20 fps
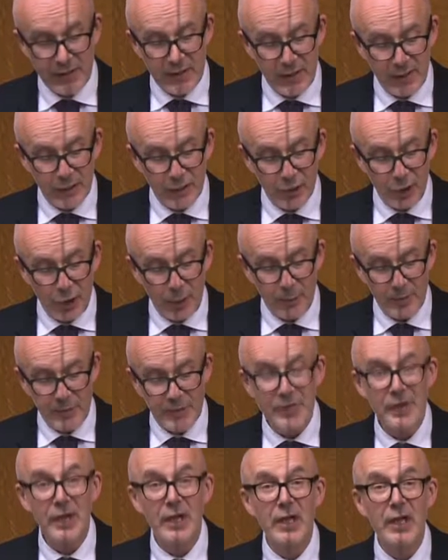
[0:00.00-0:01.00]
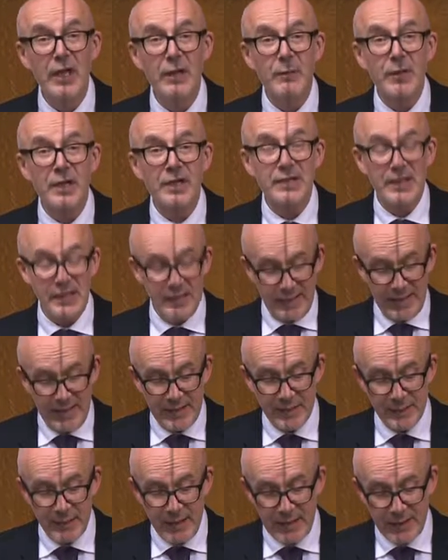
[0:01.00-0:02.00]
their jobs. But it didn't need
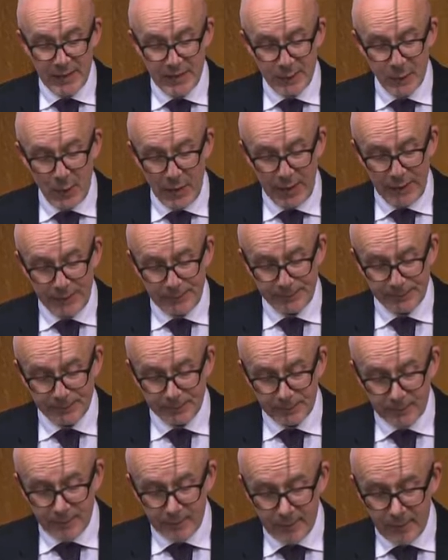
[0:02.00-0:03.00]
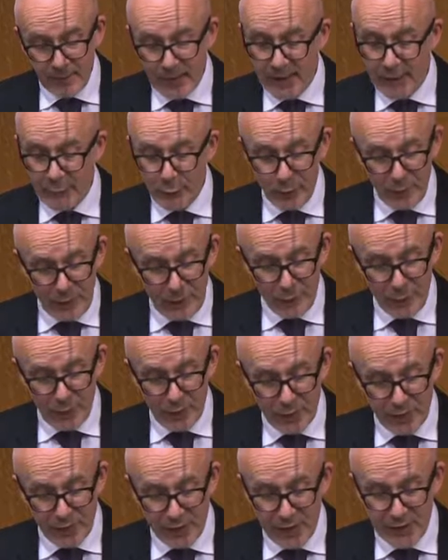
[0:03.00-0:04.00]
to be this way. If we
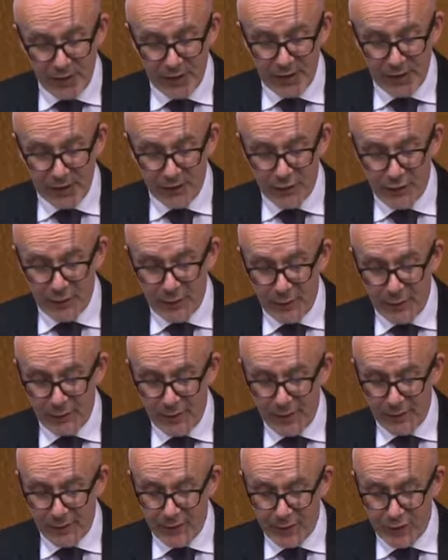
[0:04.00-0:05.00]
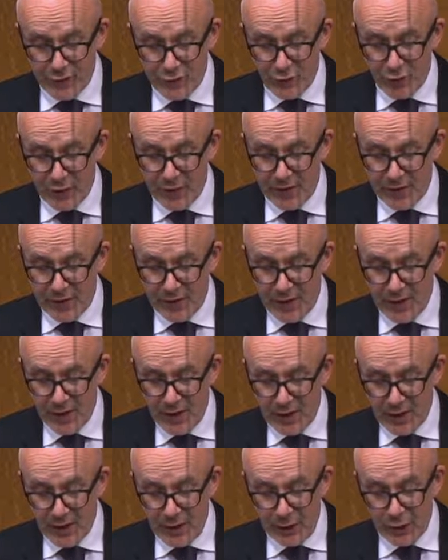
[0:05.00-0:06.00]
look at those countries who have had the strongest
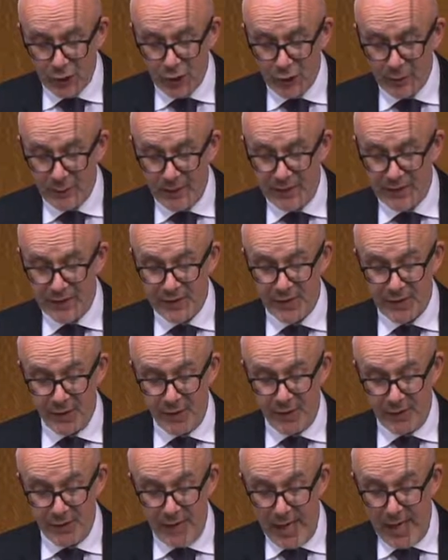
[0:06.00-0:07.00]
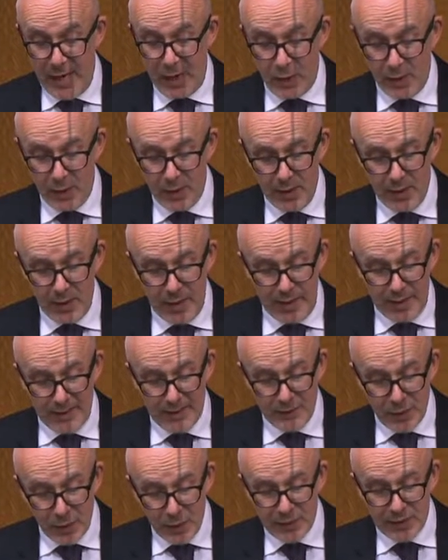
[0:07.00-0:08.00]
economies now, it is
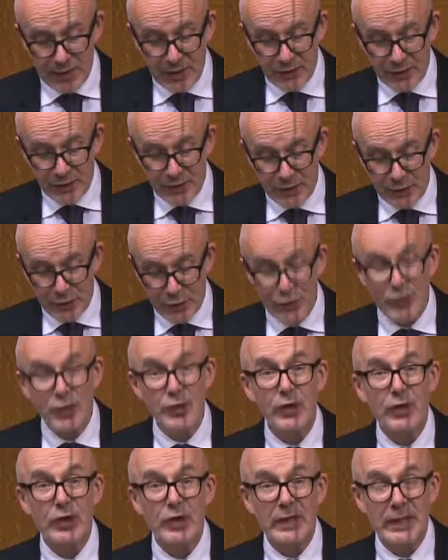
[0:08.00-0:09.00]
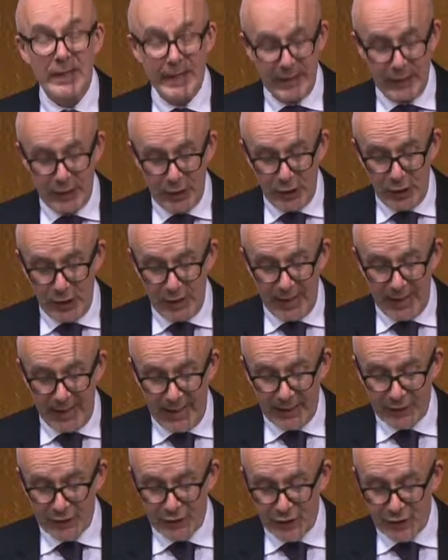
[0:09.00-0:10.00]
those countries that took clear early
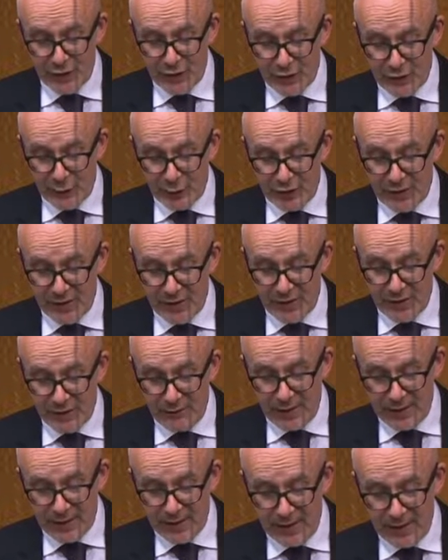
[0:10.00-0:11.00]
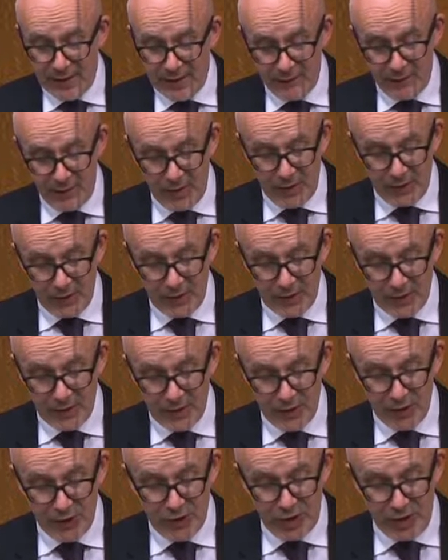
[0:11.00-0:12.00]
action to suppress and eradicate the virus.
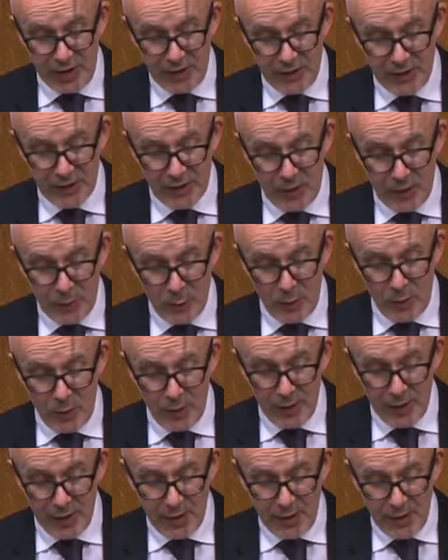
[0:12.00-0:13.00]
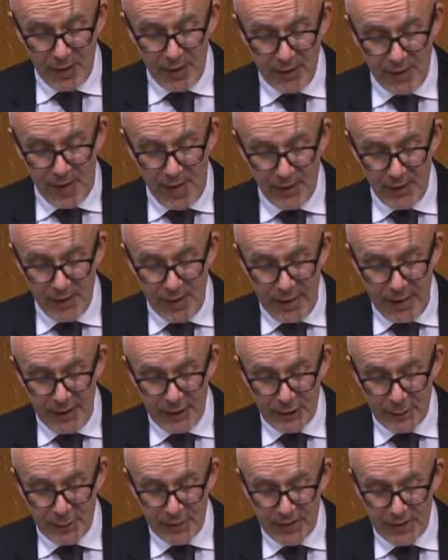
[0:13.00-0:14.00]
China, Taiwan, and other
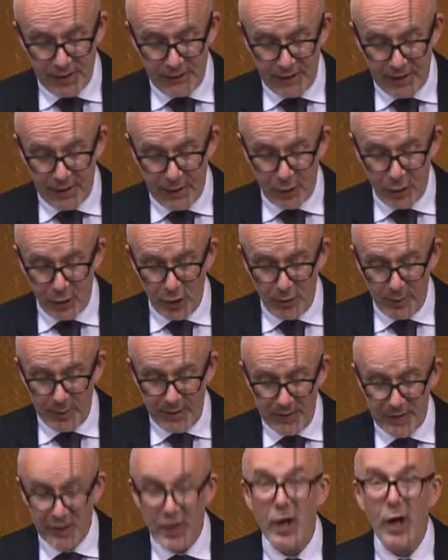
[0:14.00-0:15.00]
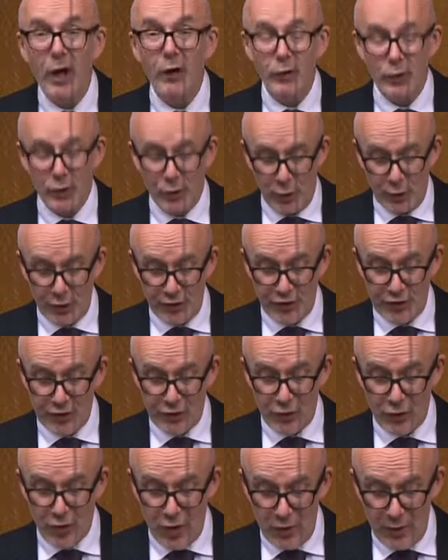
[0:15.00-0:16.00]
Asia-Pacific economies are on course to
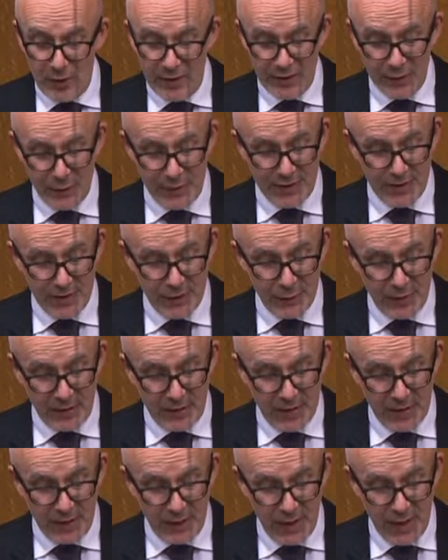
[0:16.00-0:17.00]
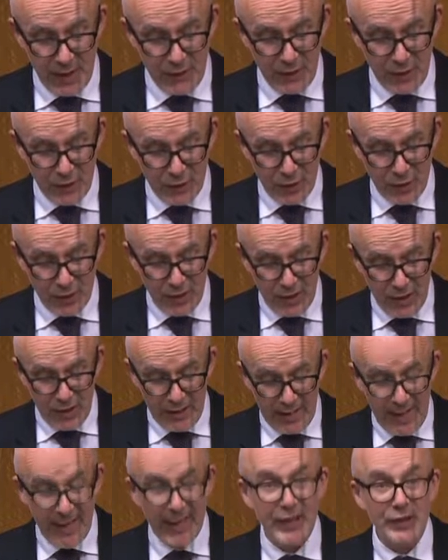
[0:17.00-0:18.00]
grow in 2020. They took
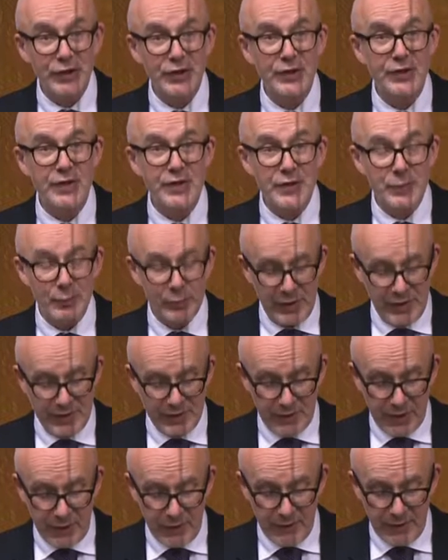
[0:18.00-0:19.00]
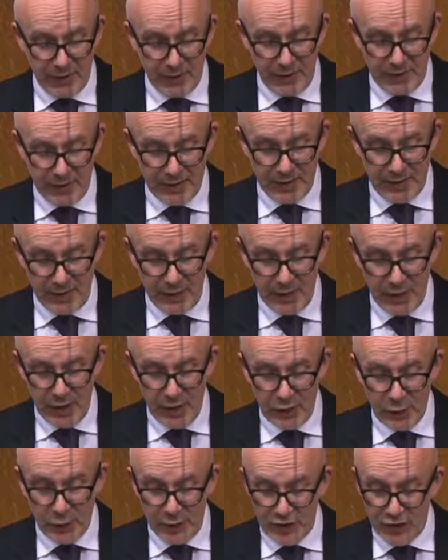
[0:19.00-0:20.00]
early action to suppress COVID-19
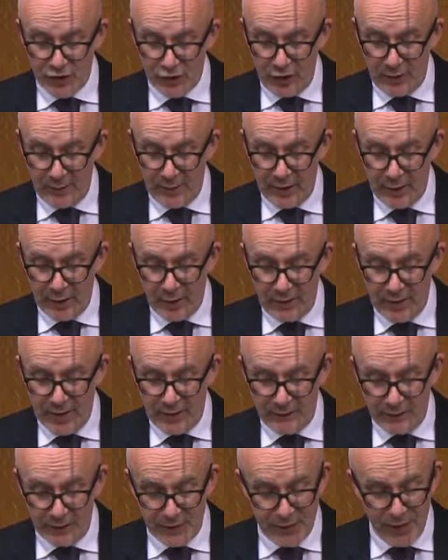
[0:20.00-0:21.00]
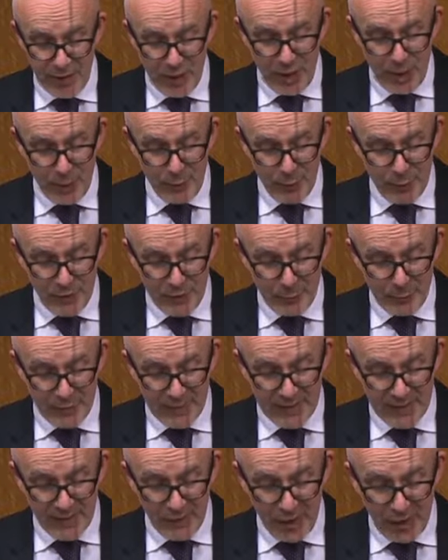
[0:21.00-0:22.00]
to extremely low levels and put in
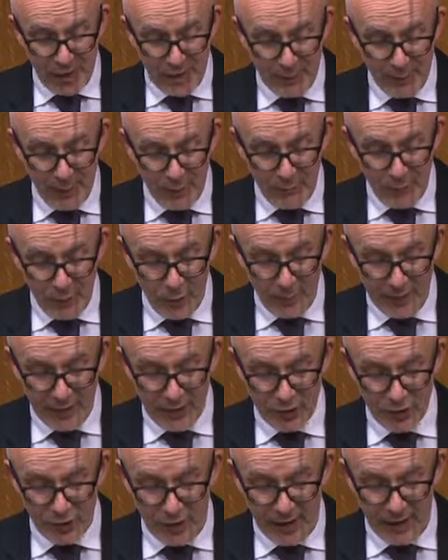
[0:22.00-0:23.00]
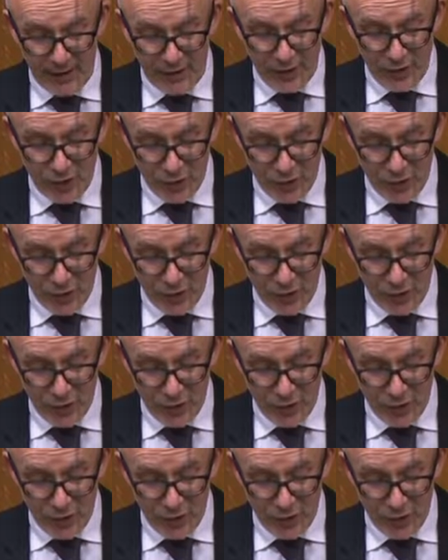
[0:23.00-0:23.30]
place highly performing track and